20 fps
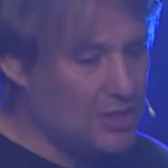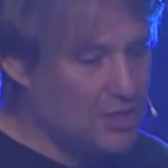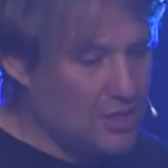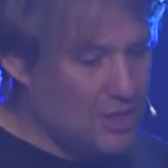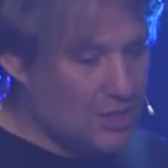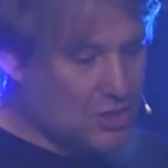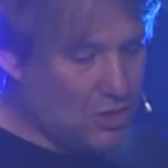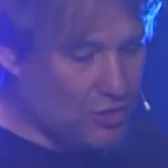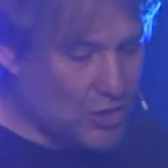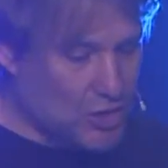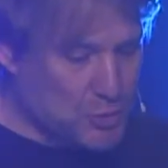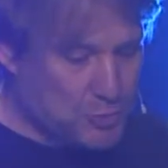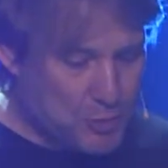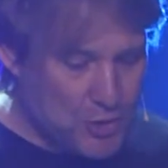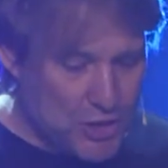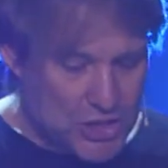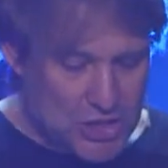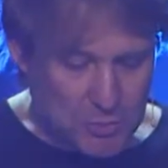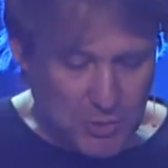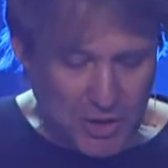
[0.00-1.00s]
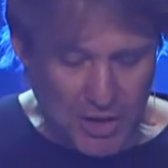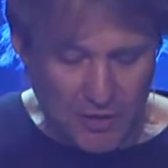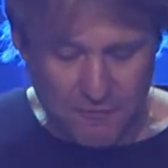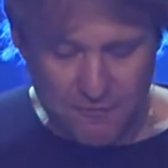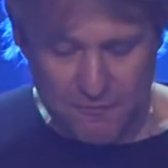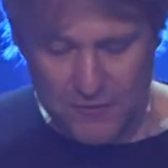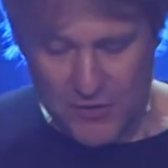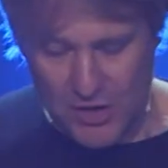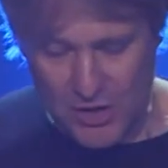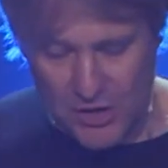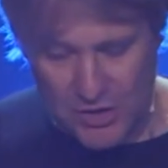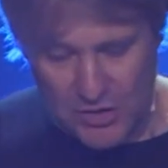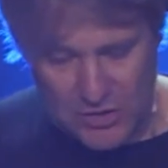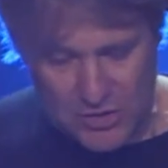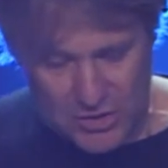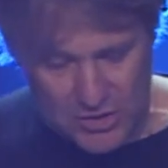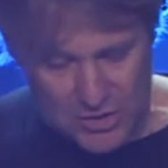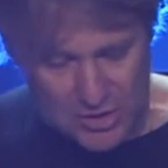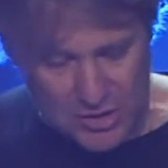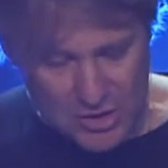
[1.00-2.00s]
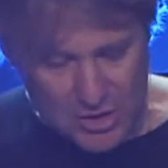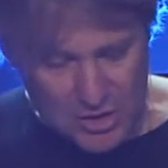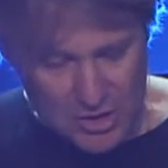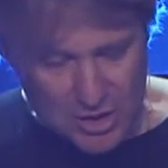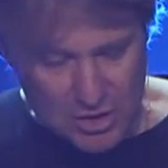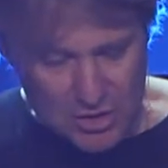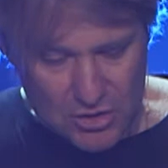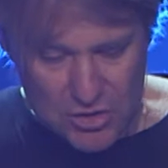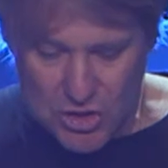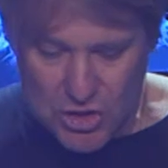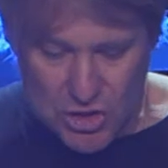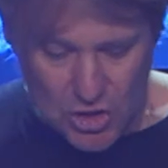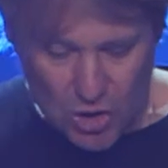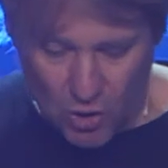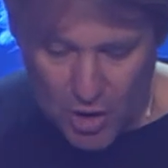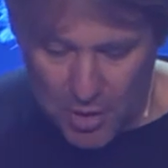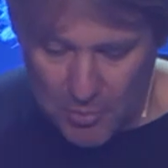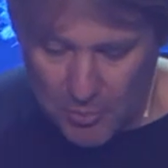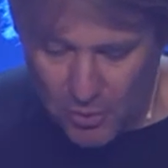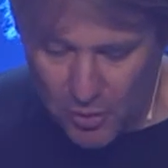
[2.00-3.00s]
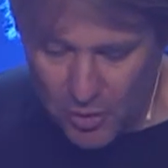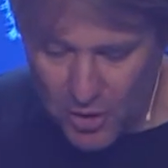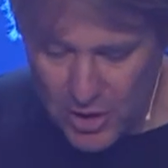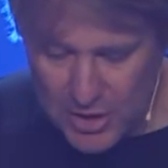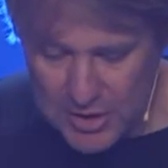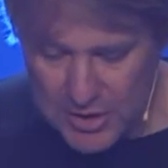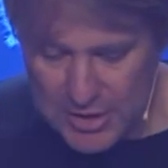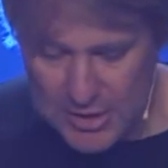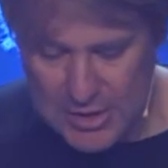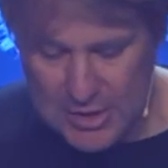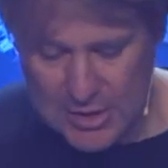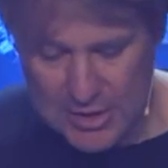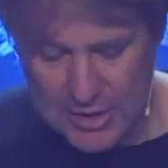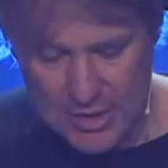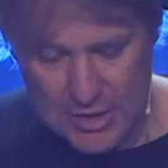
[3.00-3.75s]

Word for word: So this principle of first, so important,